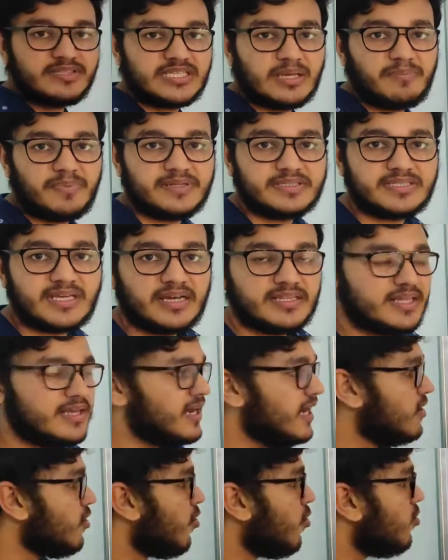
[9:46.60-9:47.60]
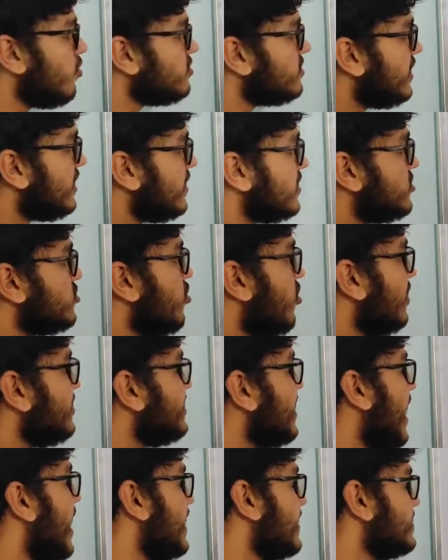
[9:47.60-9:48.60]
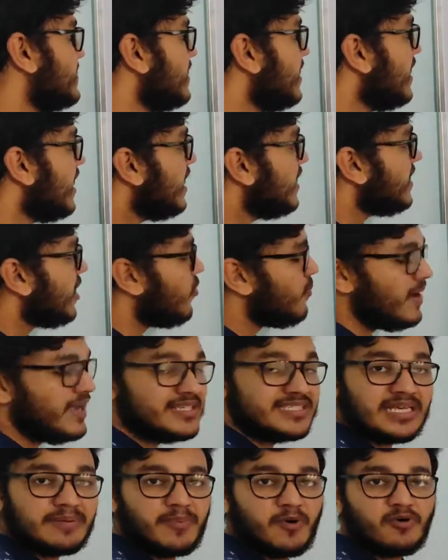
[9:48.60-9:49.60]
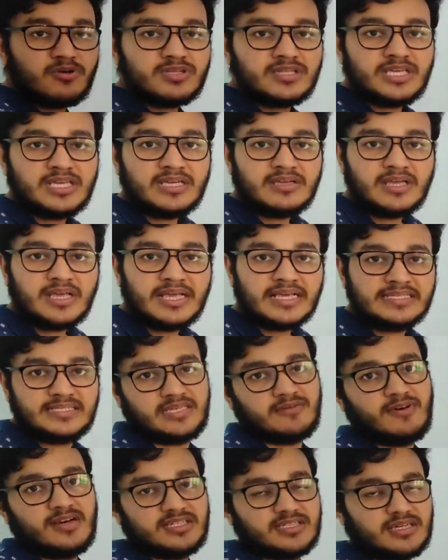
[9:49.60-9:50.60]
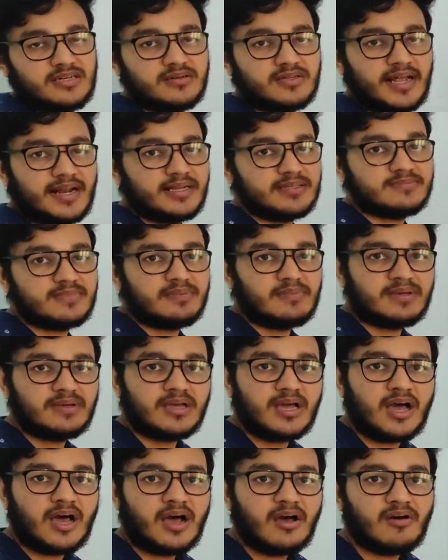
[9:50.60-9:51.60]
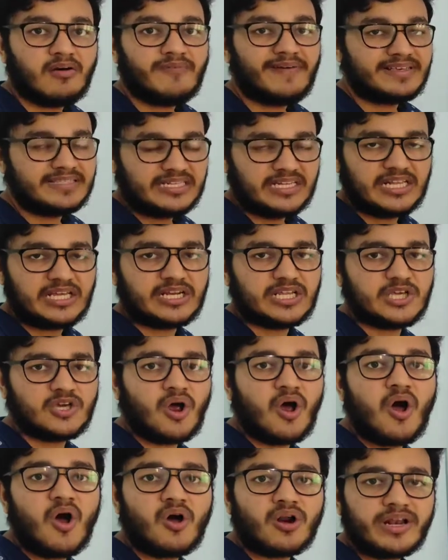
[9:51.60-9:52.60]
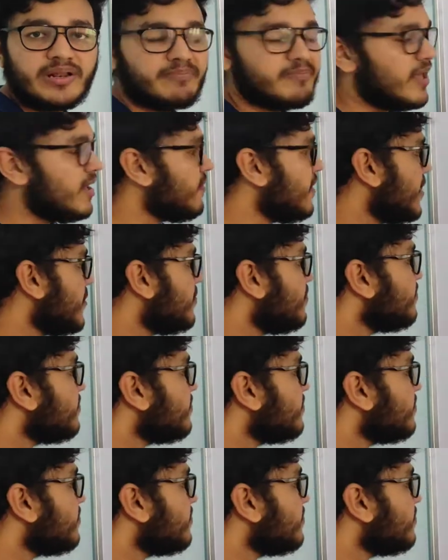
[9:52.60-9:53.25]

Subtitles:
sepals are there, and the whole thing is known as calyx. Now based upon the estivation, that is maybe vexillary, or it may be